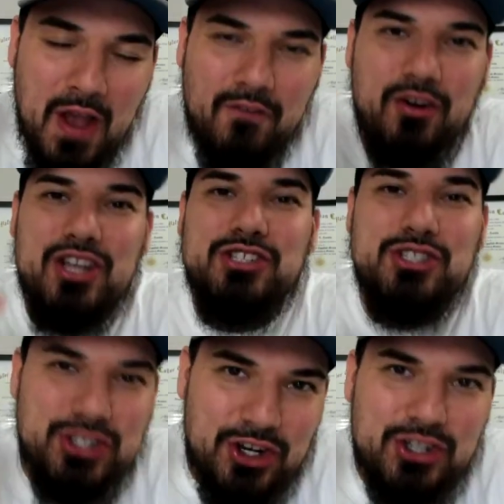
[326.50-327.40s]
for his
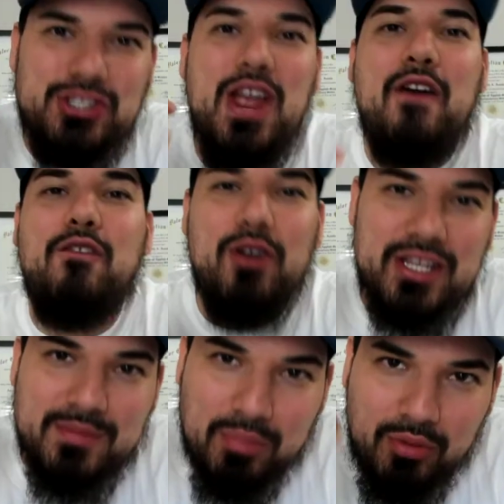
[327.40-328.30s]
church, for
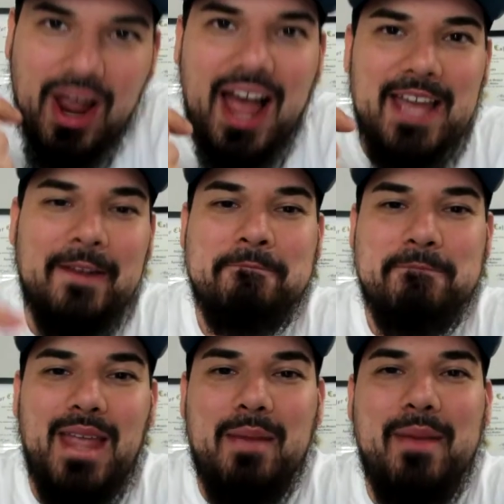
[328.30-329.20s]
his bride.
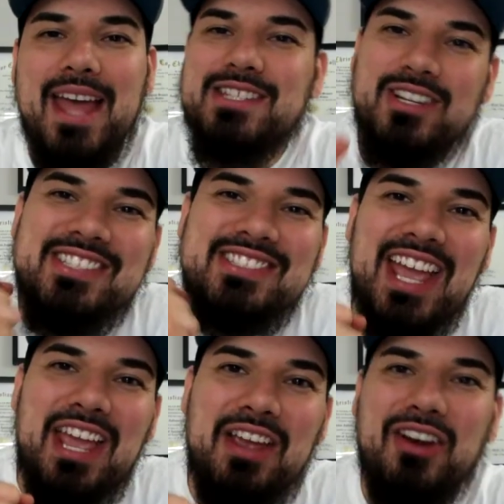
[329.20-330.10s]
Amen. So let's
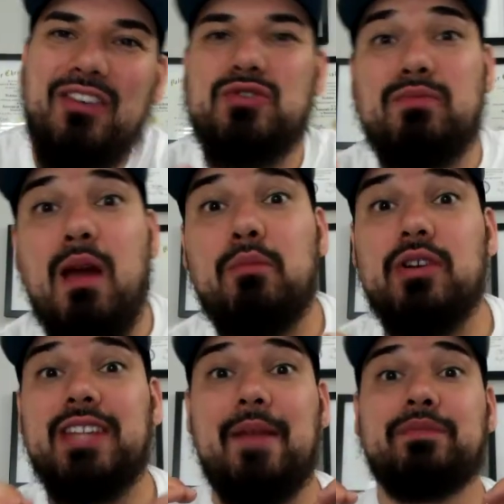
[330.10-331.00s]
stay encouraged,
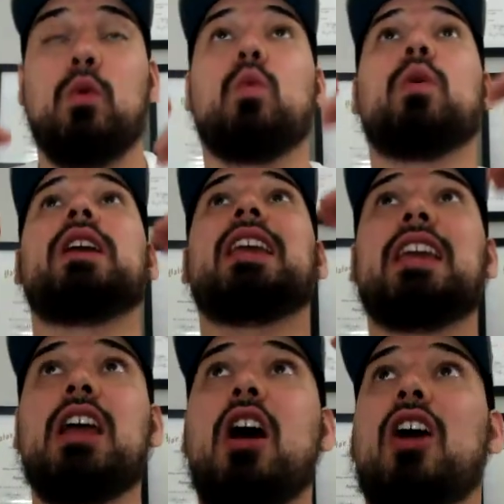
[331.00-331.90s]
remembering that
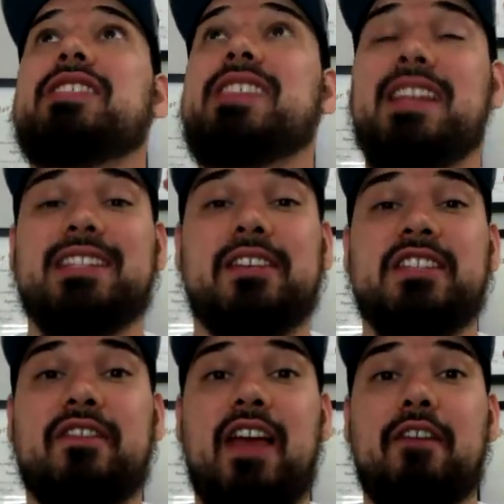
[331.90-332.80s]
we are citizens
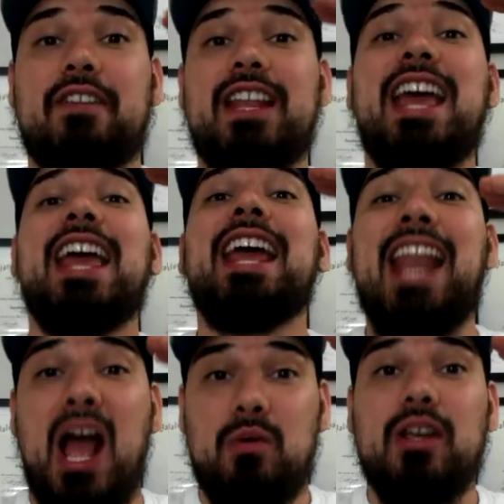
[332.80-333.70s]
of heaven and
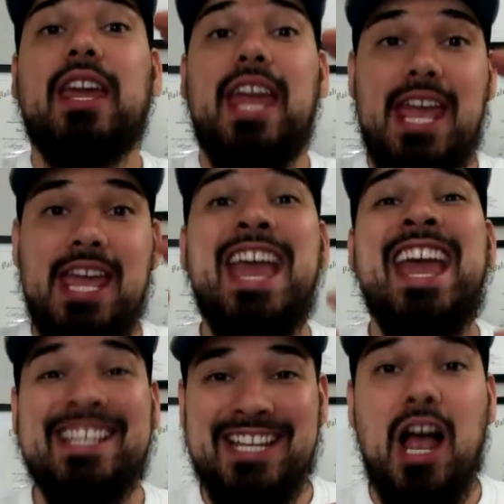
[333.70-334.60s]
our King
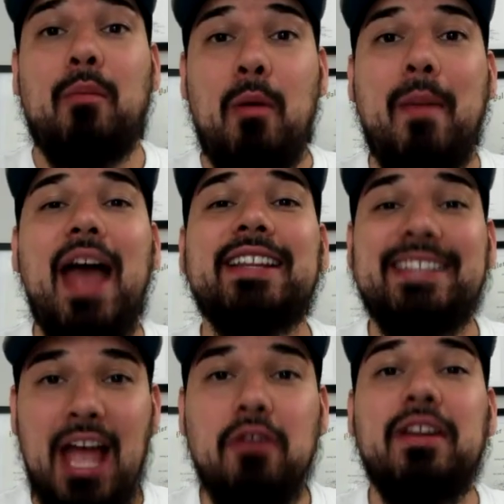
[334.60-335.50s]
is coming back
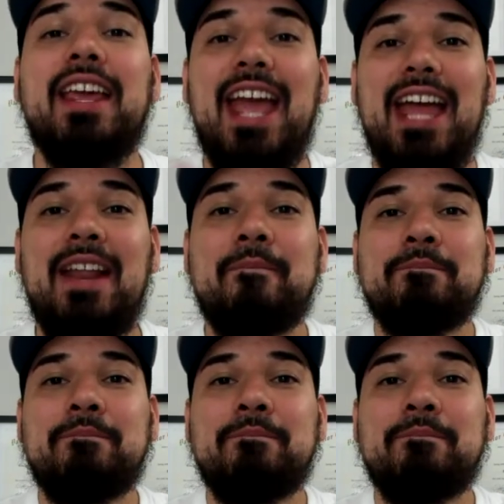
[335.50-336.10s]
down again